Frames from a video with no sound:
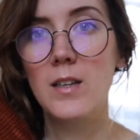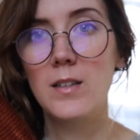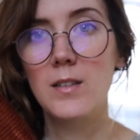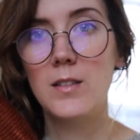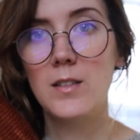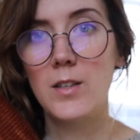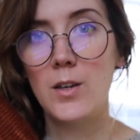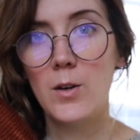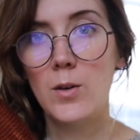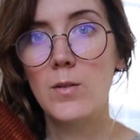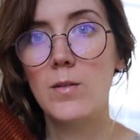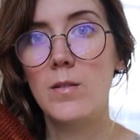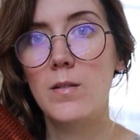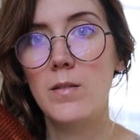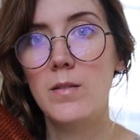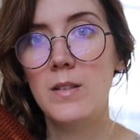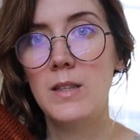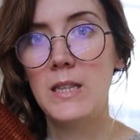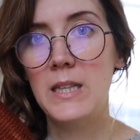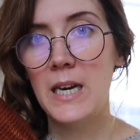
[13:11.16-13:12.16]
So
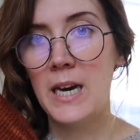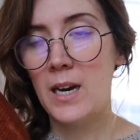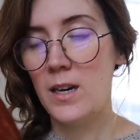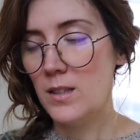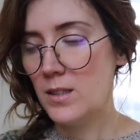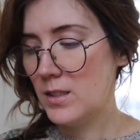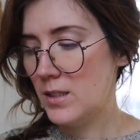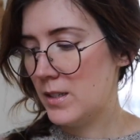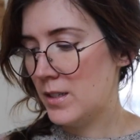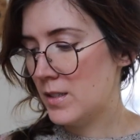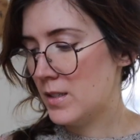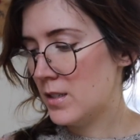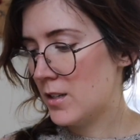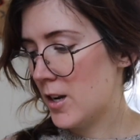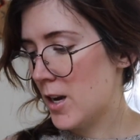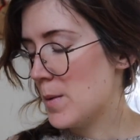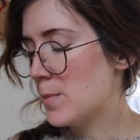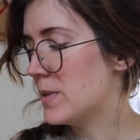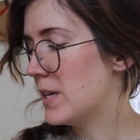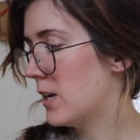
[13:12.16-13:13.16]
that is an
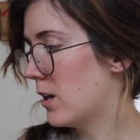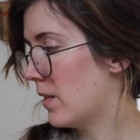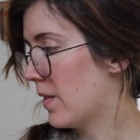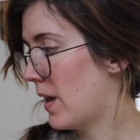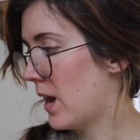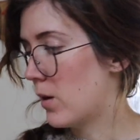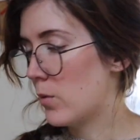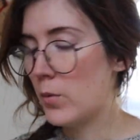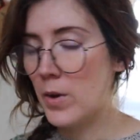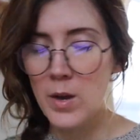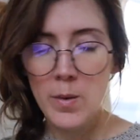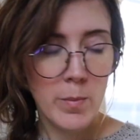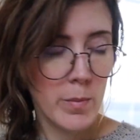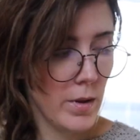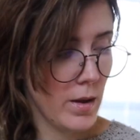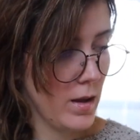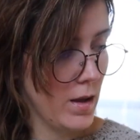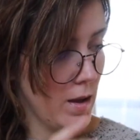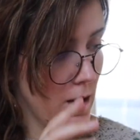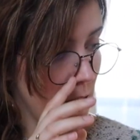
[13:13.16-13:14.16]
update on that whip,
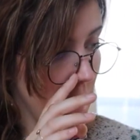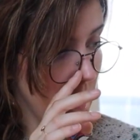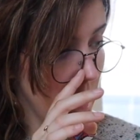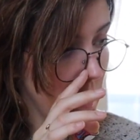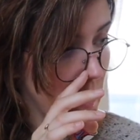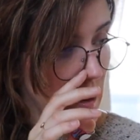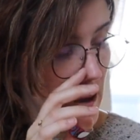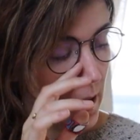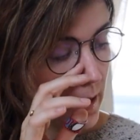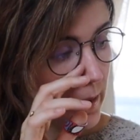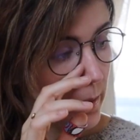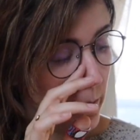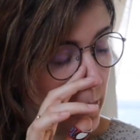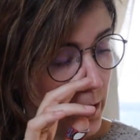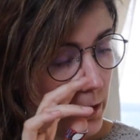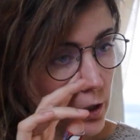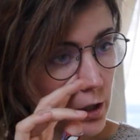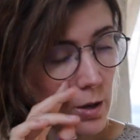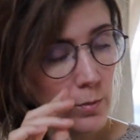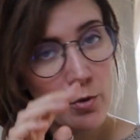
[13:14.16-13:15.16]

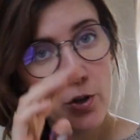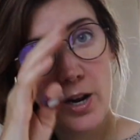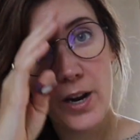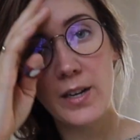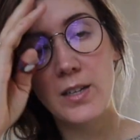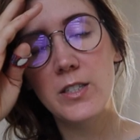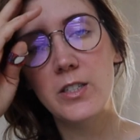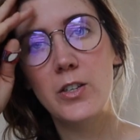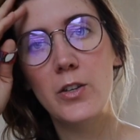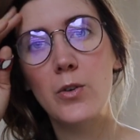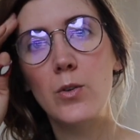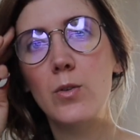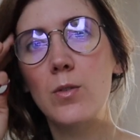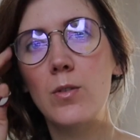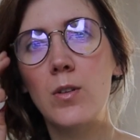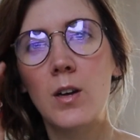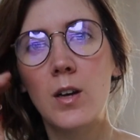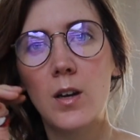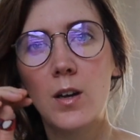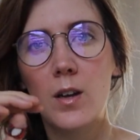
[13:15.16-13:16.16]
which I'm trying
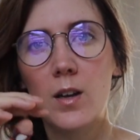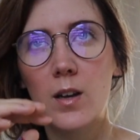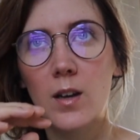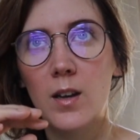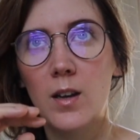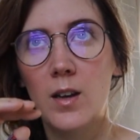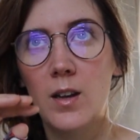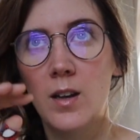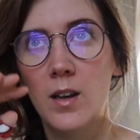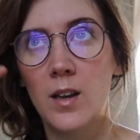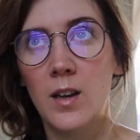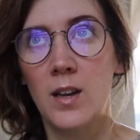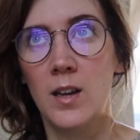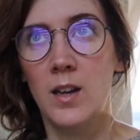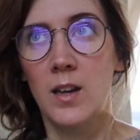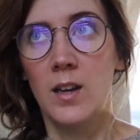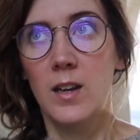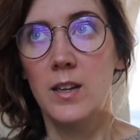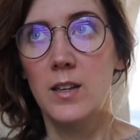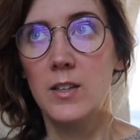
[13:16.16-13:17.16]
to
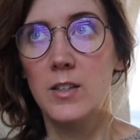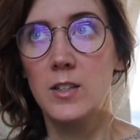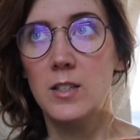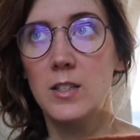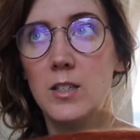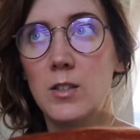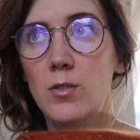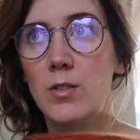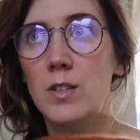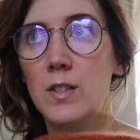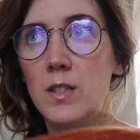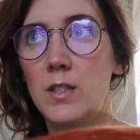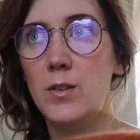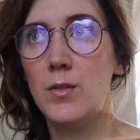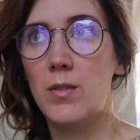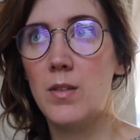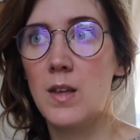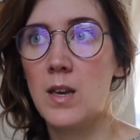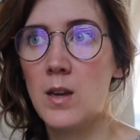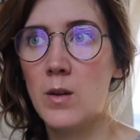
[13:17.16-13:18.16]
do this
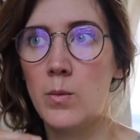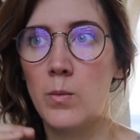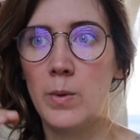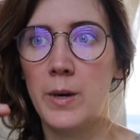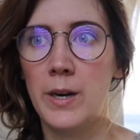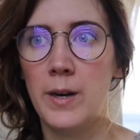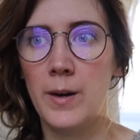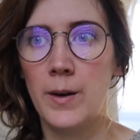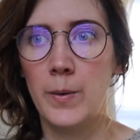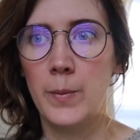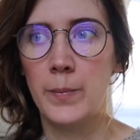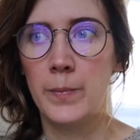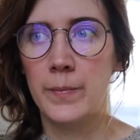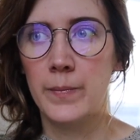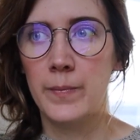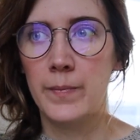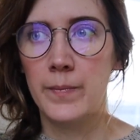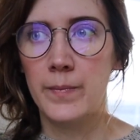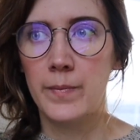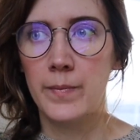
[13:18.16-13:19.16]
new thing where
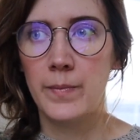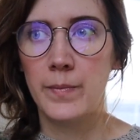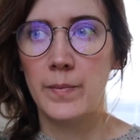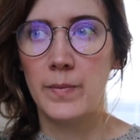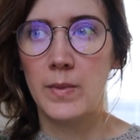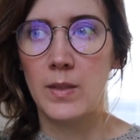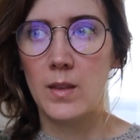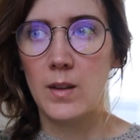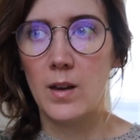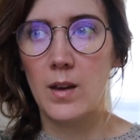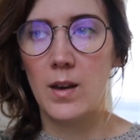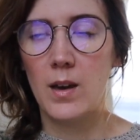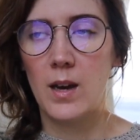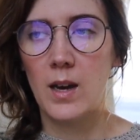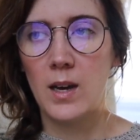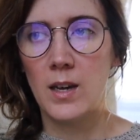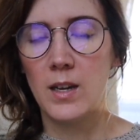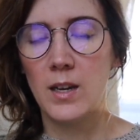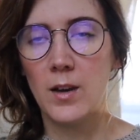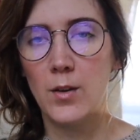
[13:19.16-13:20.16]

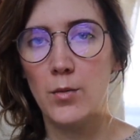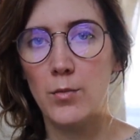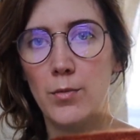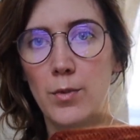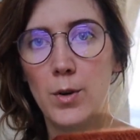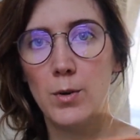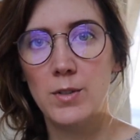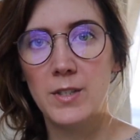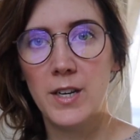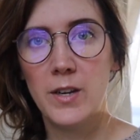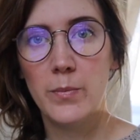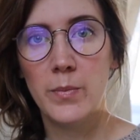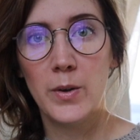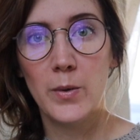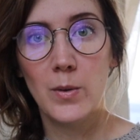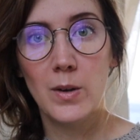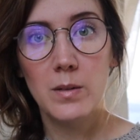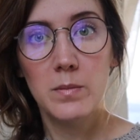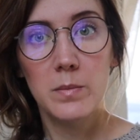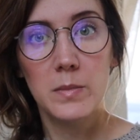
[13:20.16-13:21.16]
I kind of rotate my
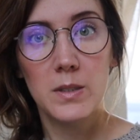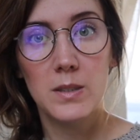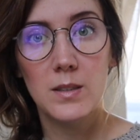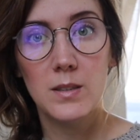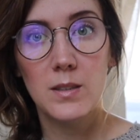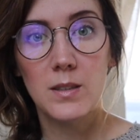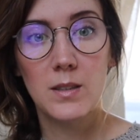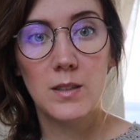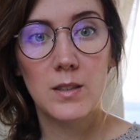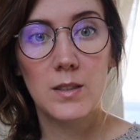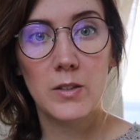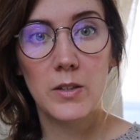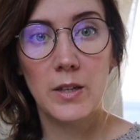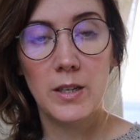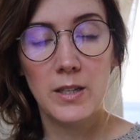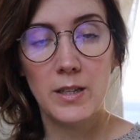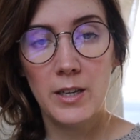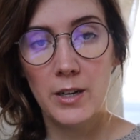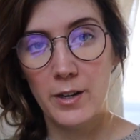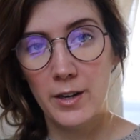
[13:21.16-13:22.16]
whips so
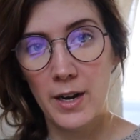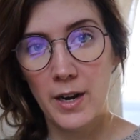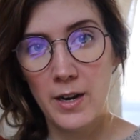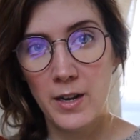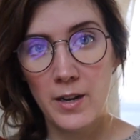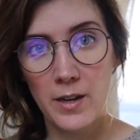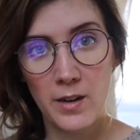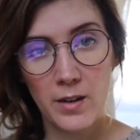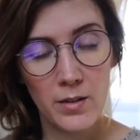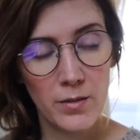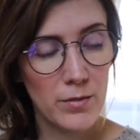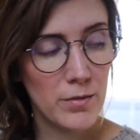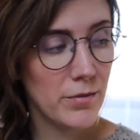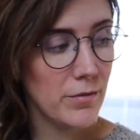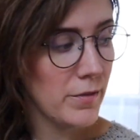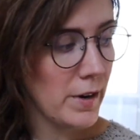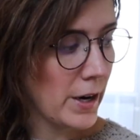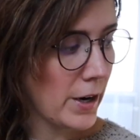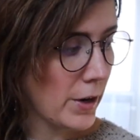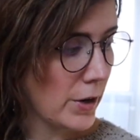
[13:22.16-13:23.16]
that they're getting
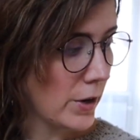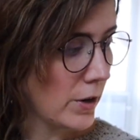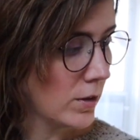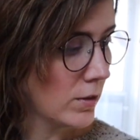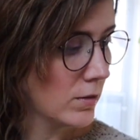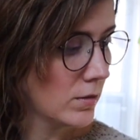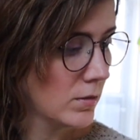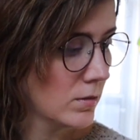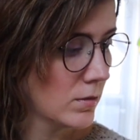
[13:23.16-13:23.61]
fair